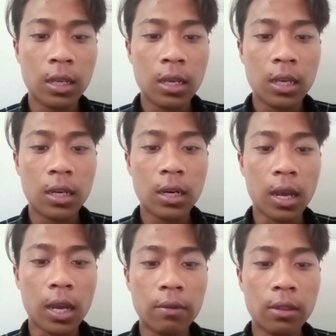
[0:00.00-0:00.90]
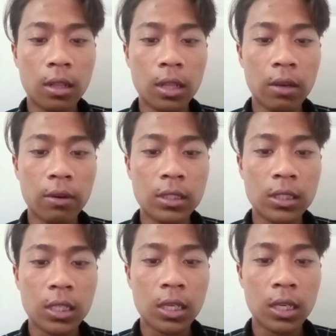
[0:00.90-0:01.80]
in line with the language
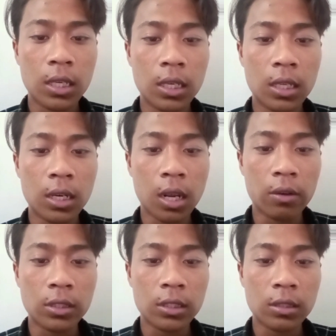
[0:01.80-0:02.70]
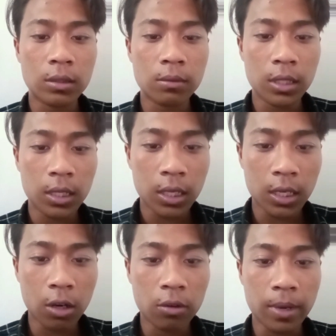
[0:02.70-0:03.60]
he
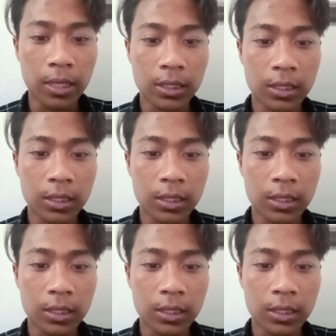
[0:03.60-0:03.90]
know best